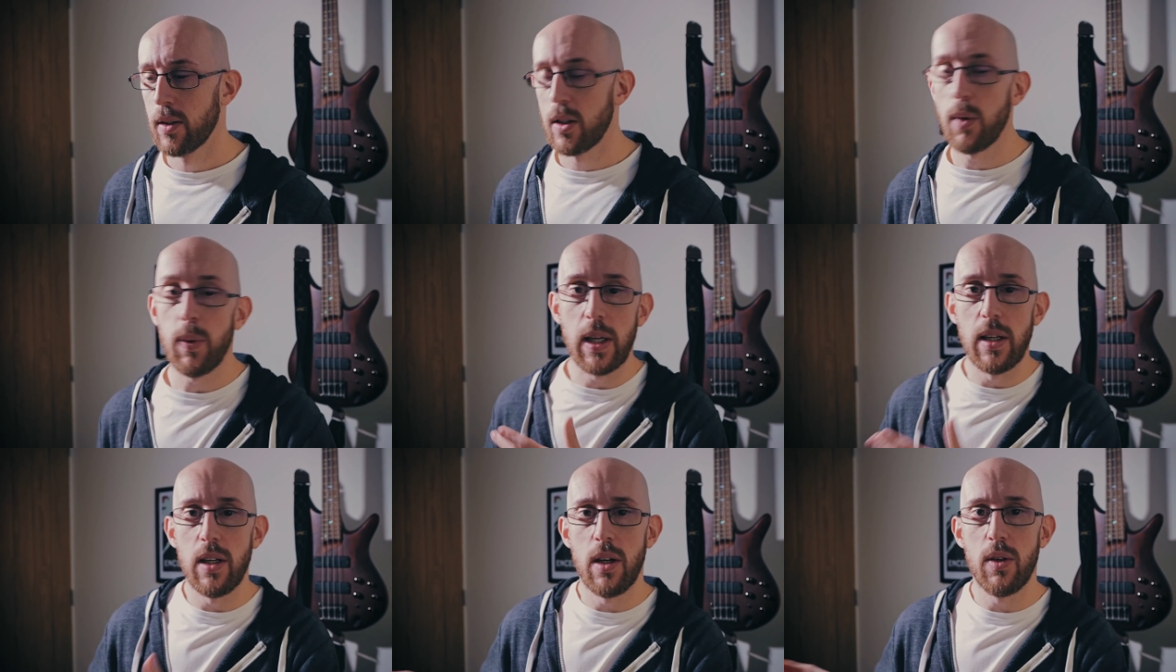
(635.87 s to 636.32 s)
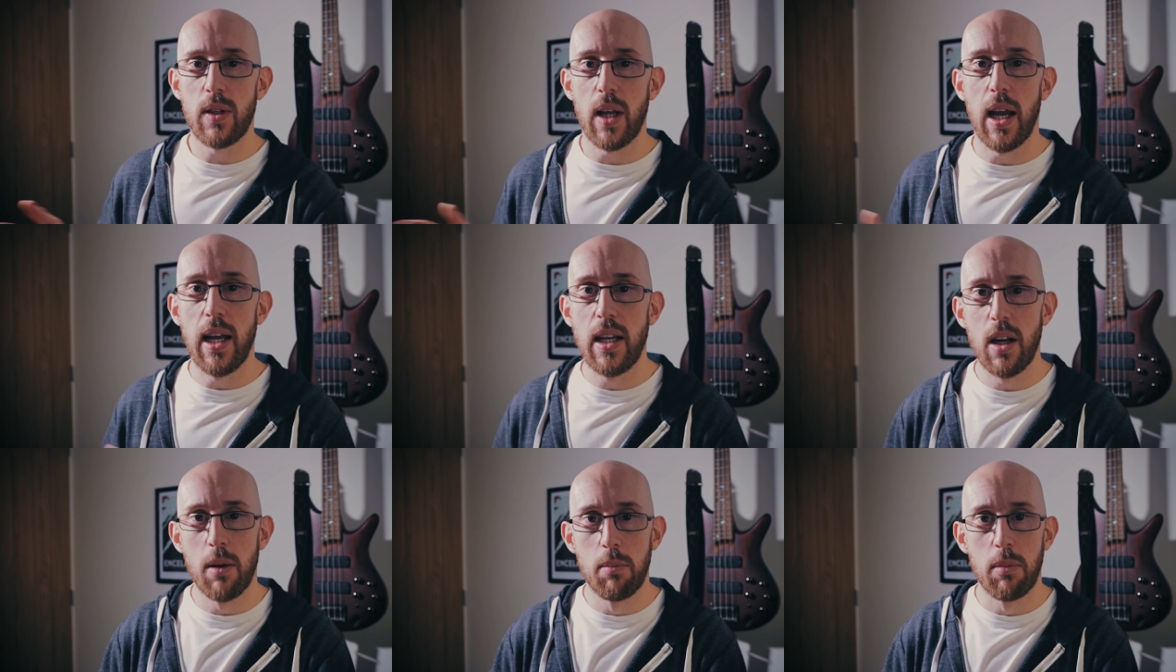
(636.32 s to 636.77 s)
So we can use
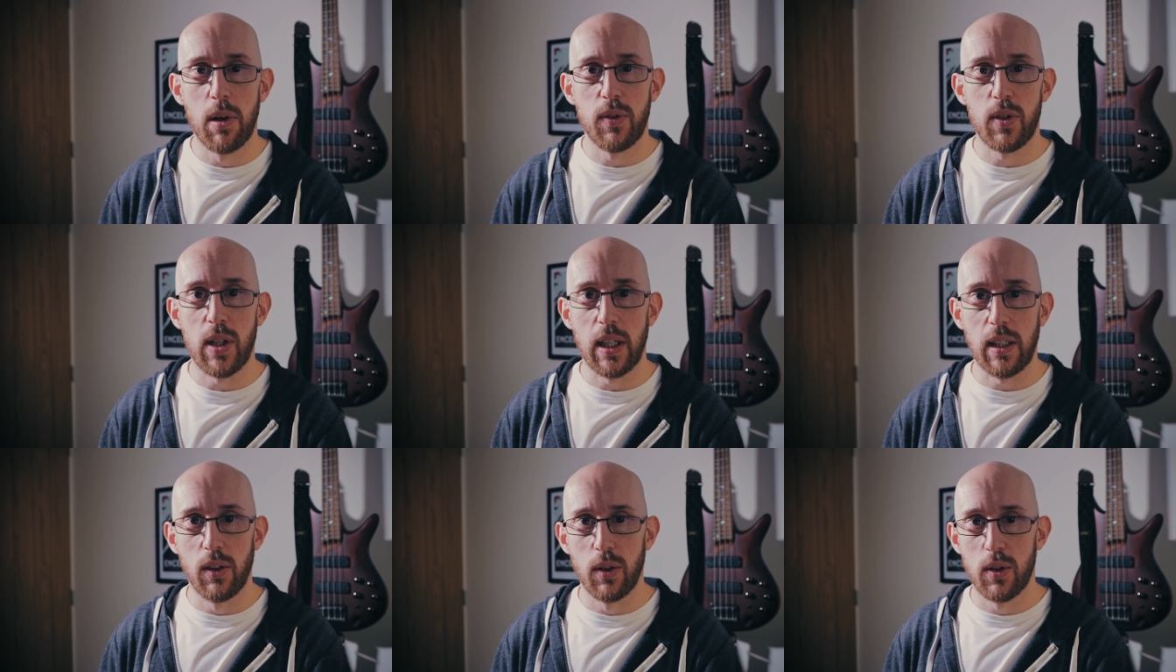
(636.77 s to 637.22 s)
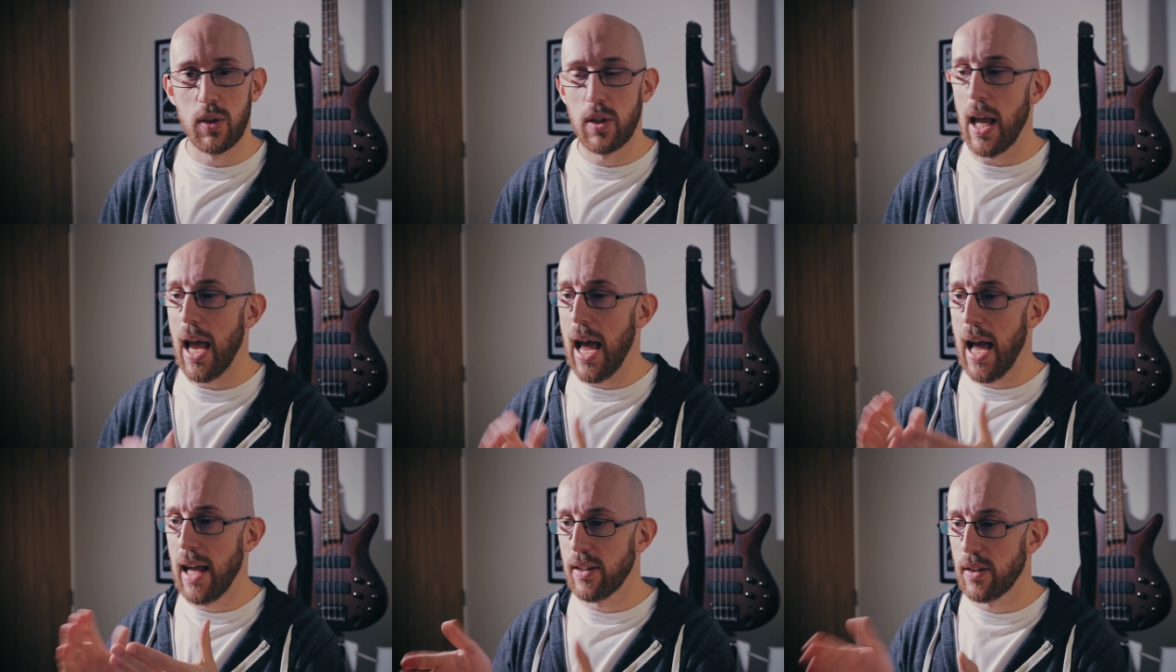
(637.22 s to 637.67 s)
a number of
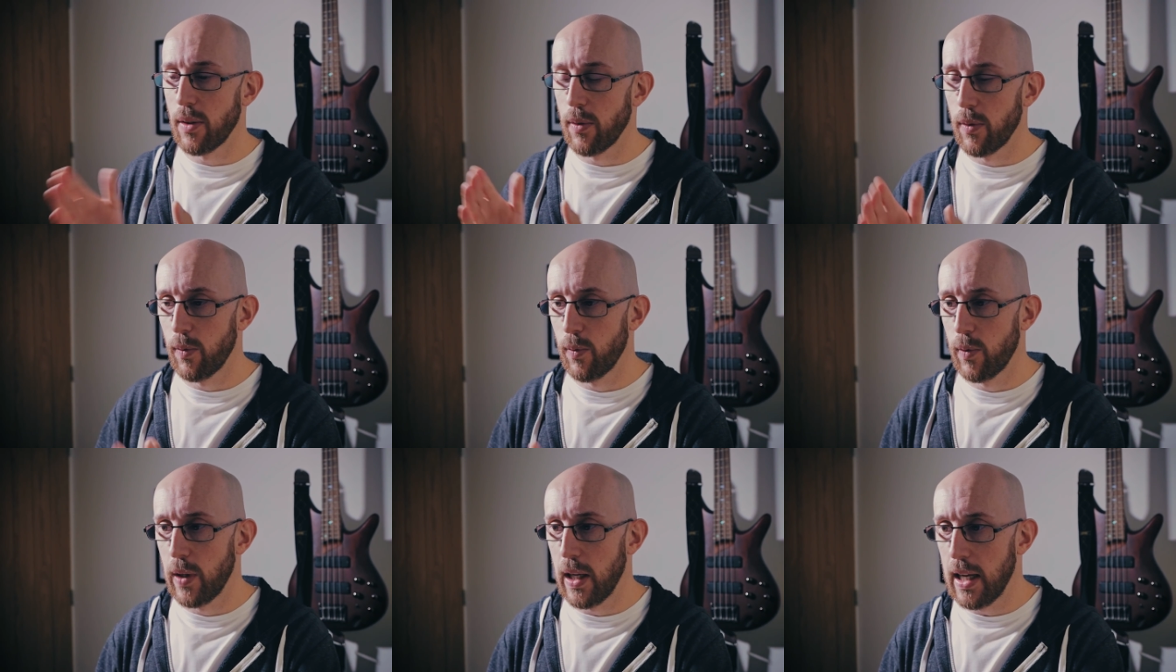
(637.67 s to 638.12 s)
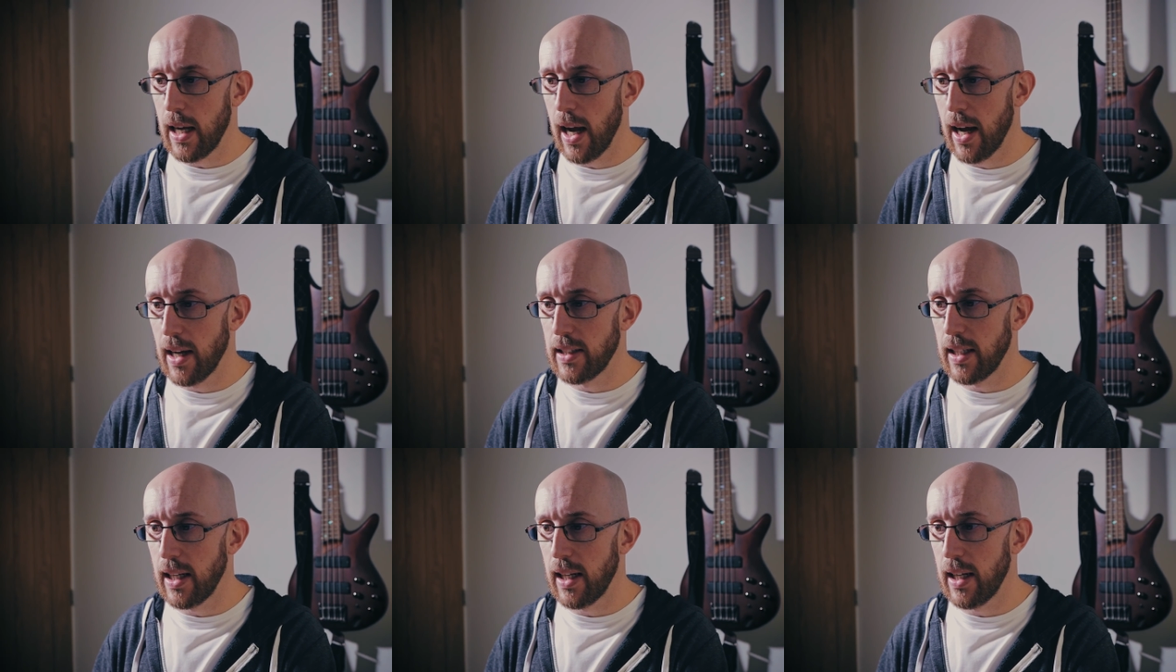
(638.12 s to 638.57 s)
signals and the
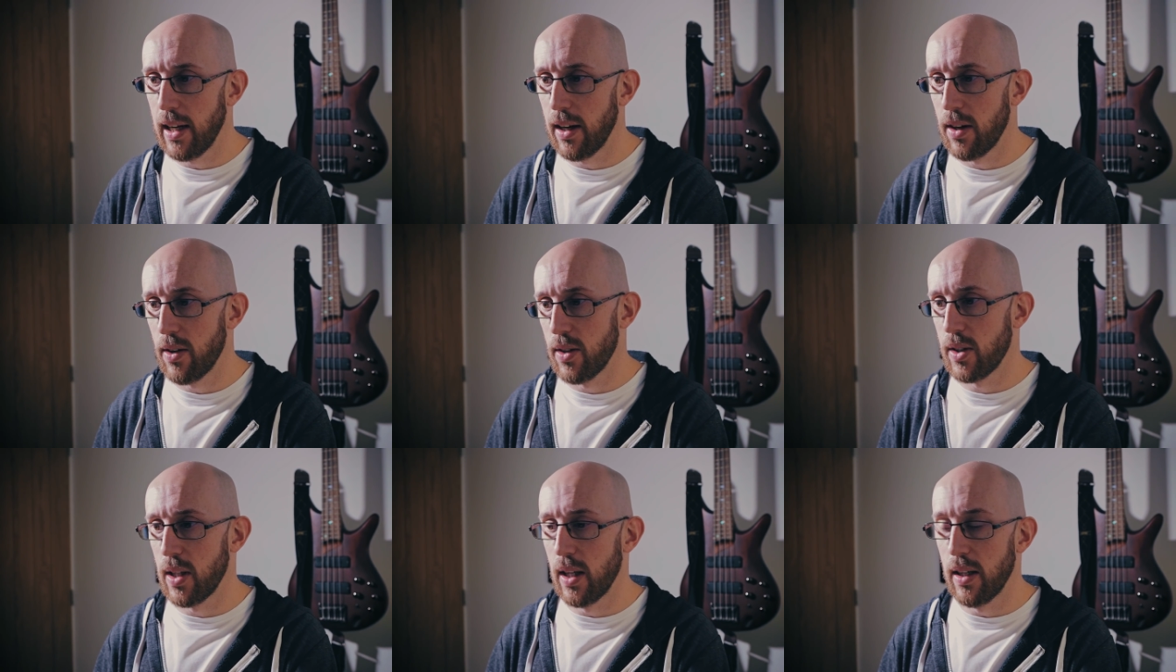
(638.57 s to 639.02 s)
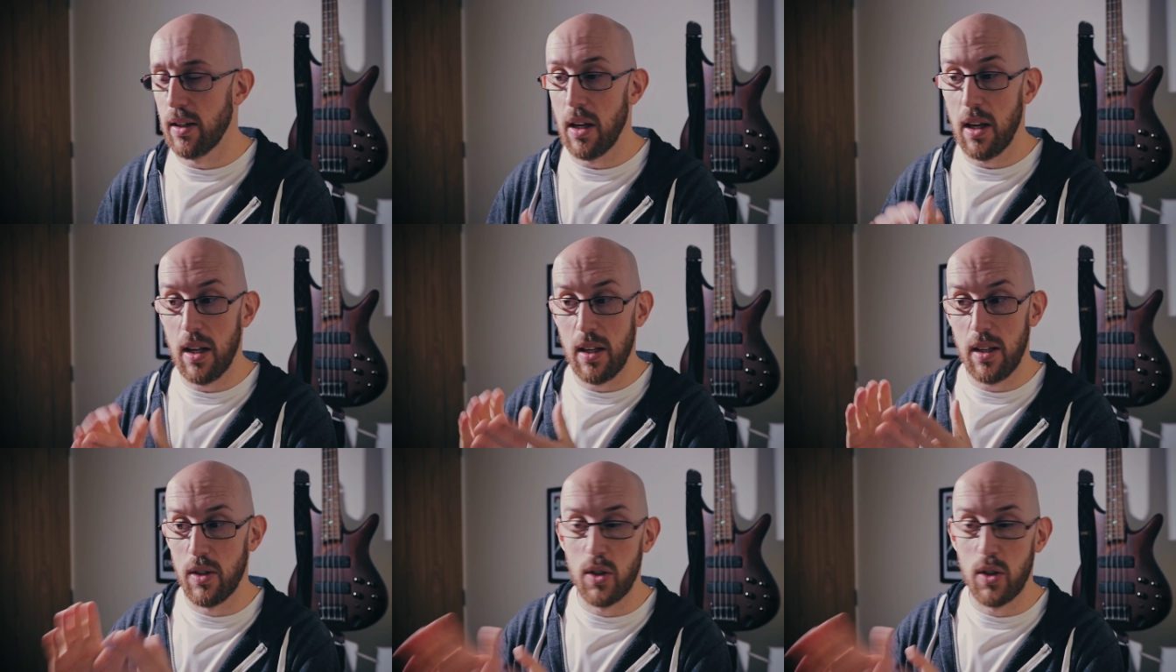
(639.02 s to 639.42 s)
idea here is that